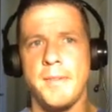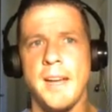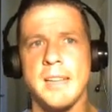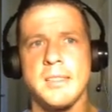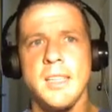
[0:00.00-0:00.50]

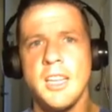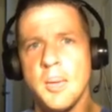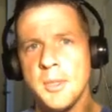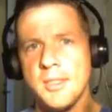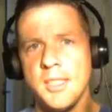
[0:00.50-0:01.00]
fasting
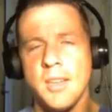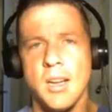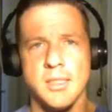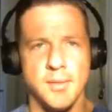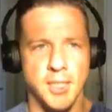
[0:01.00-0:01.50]
inhibits
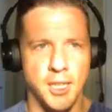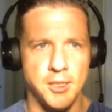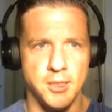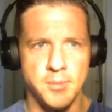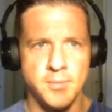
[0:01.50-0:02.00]

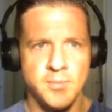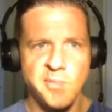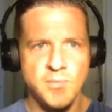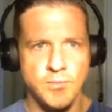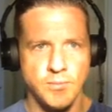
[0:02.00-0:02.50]
detoxification.
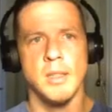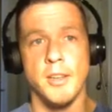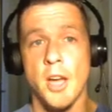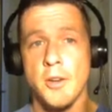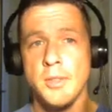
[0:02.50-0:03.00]

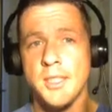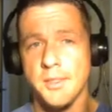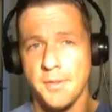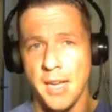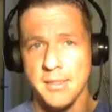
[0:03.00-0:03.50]
Not only
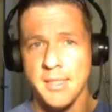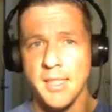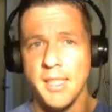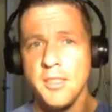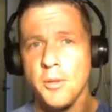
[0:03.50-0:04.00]
does fasting
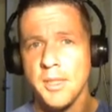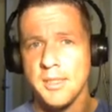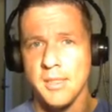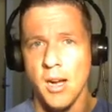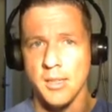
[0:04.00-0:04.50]

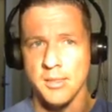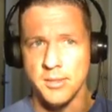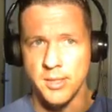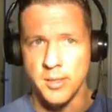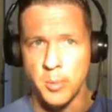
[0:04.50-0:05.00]
increase
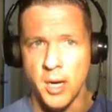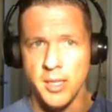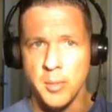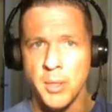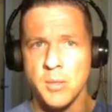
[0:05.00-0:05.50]
toxins in the
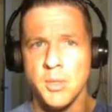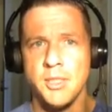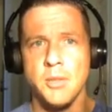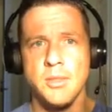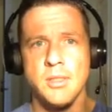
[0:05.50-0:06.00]
body, but it
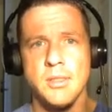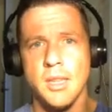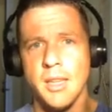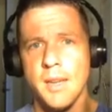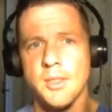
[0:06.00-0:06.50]
reduces
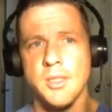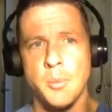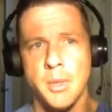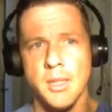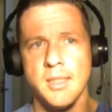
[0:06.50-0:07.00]
the liver's
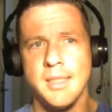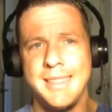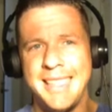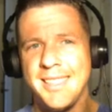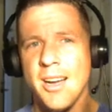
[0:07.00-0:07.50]
ability to
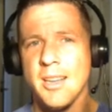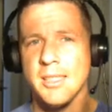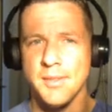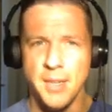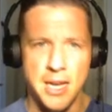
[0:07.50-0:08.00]

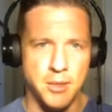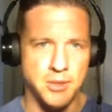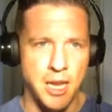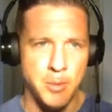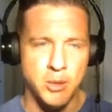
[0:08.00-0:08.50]
detoxify those
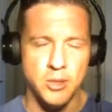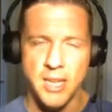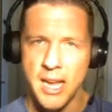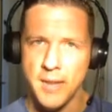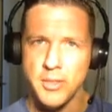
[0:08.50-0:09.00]
chemicals
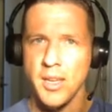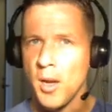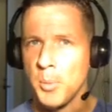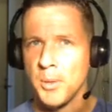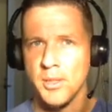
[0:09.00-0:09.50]
after they
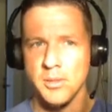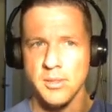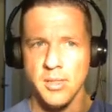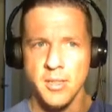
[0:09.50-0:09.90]
are produced.